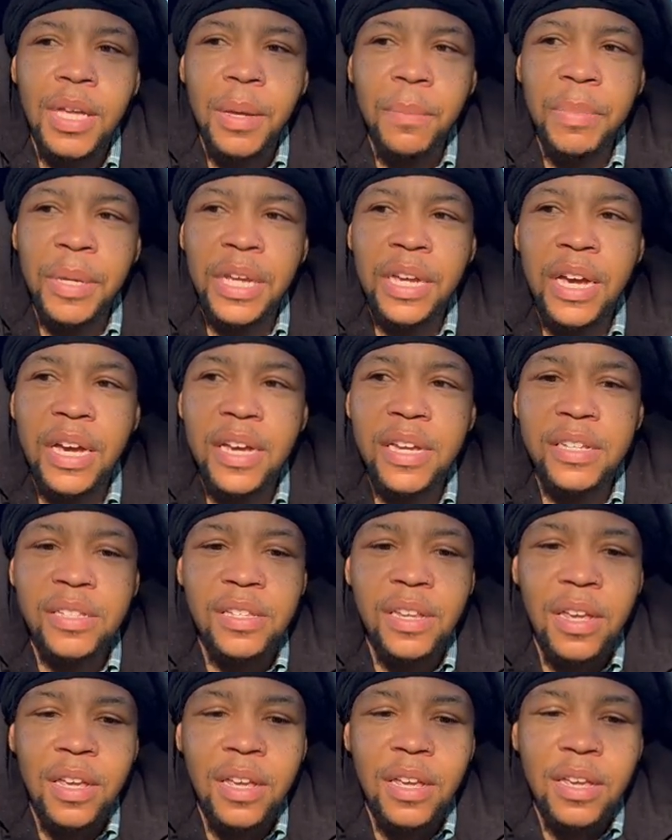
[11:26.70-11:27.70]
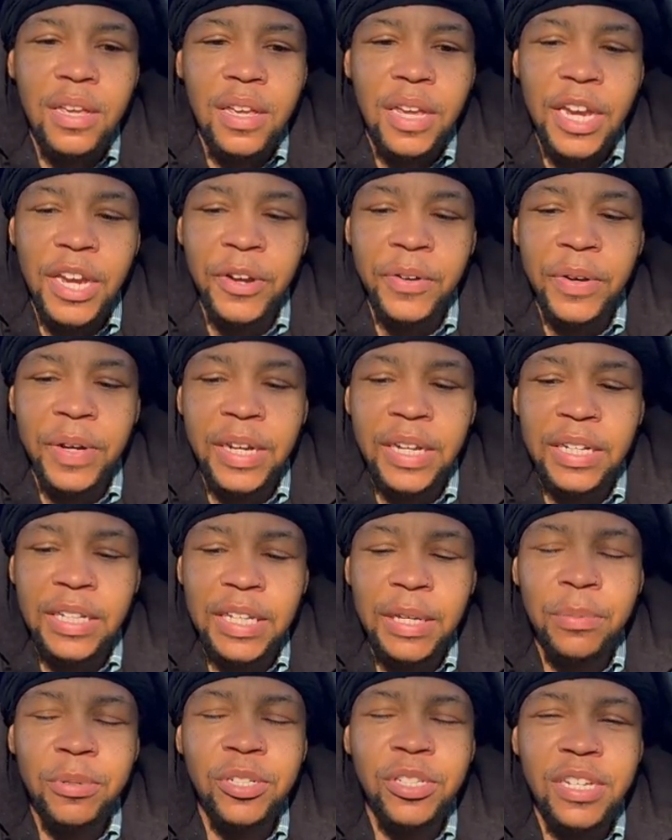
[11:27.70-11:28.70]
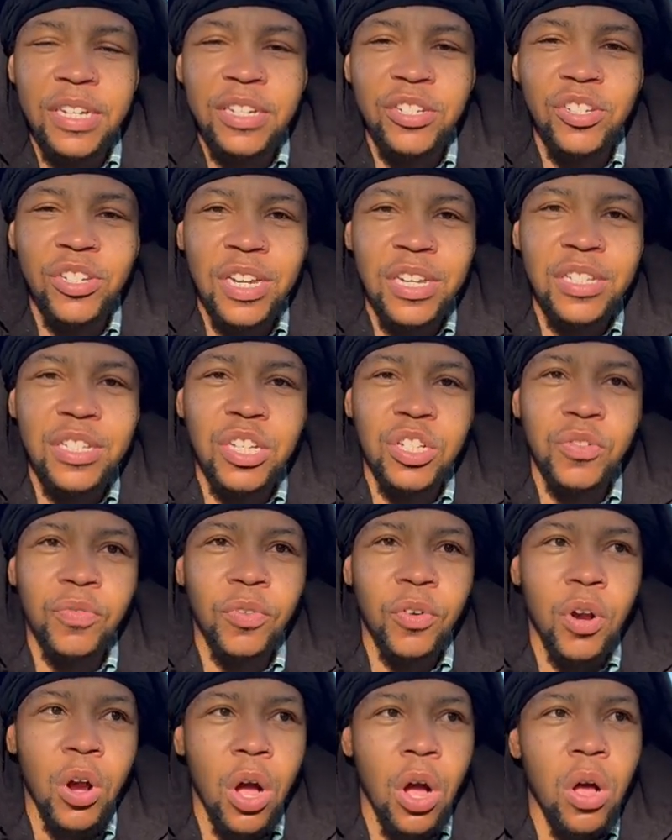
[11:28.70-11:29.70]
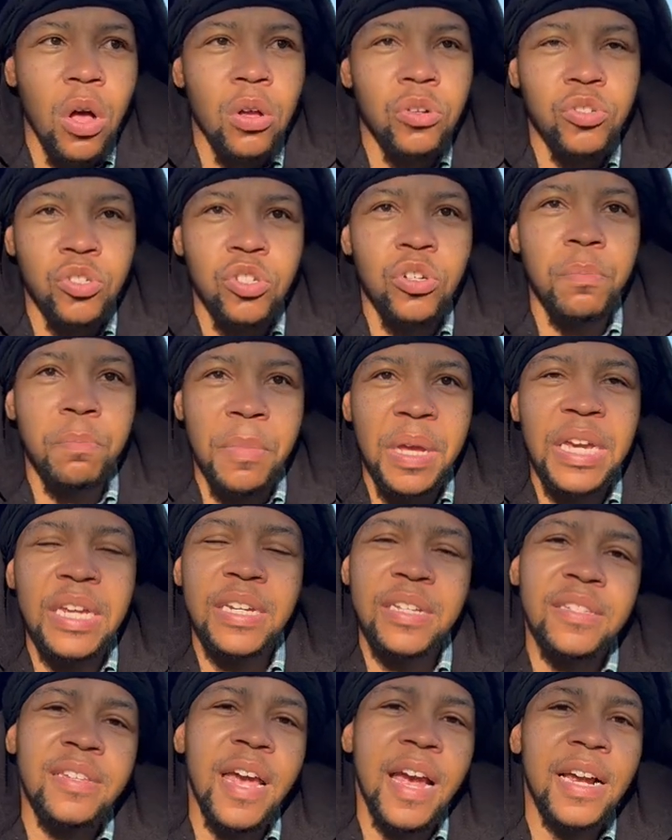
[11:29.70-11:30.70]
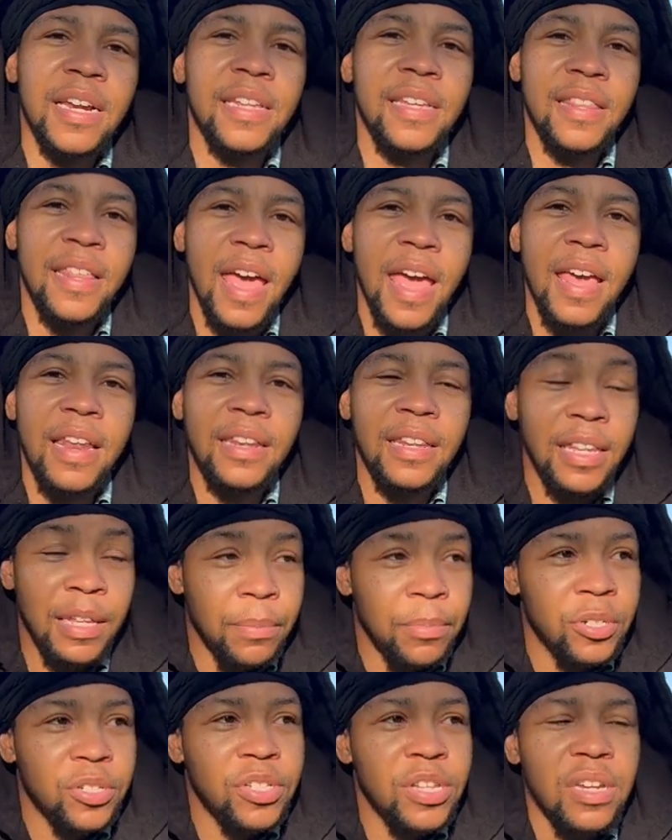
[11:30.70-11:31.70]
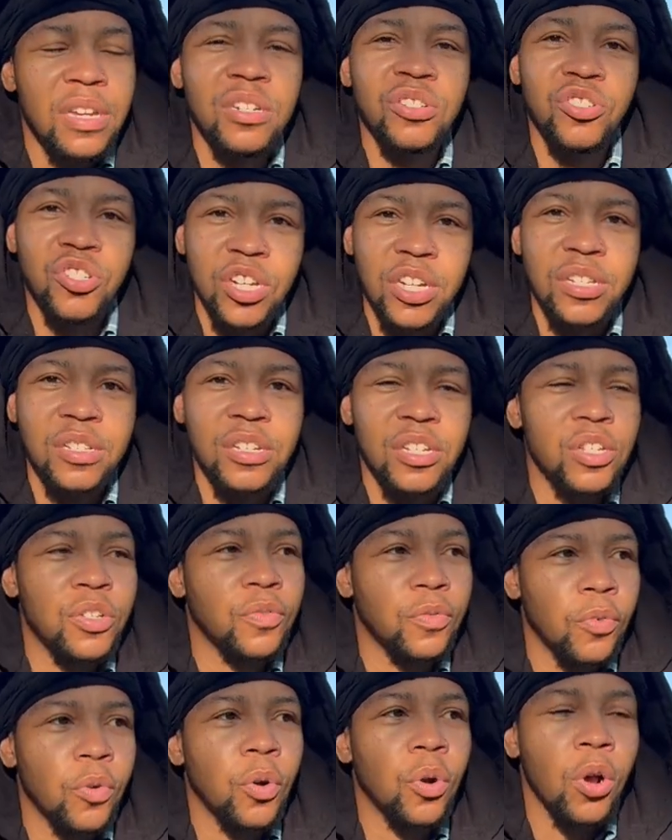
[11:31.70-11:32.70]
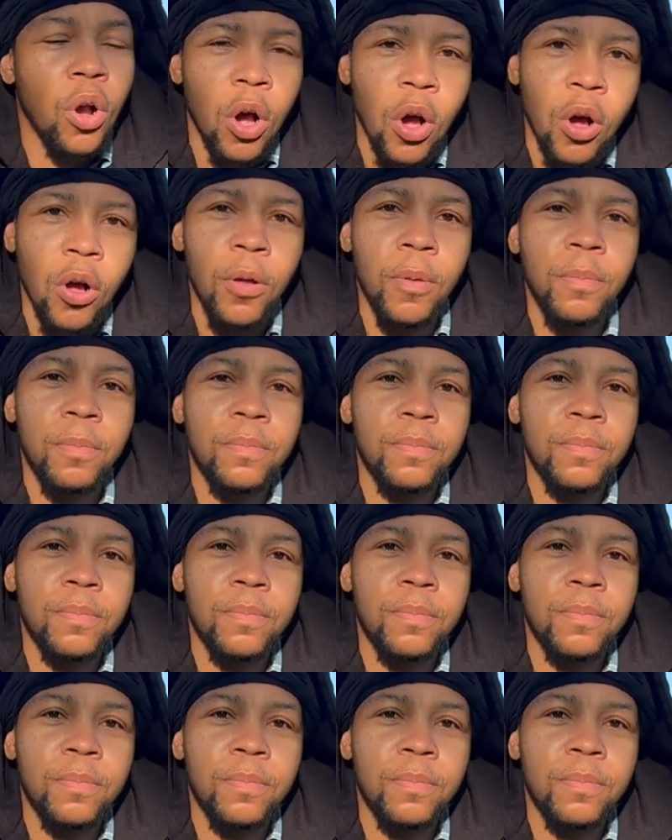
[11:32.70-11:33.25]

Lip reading: Because hearing liberty and justice for all should mean exactly that. Liberty and justice for all.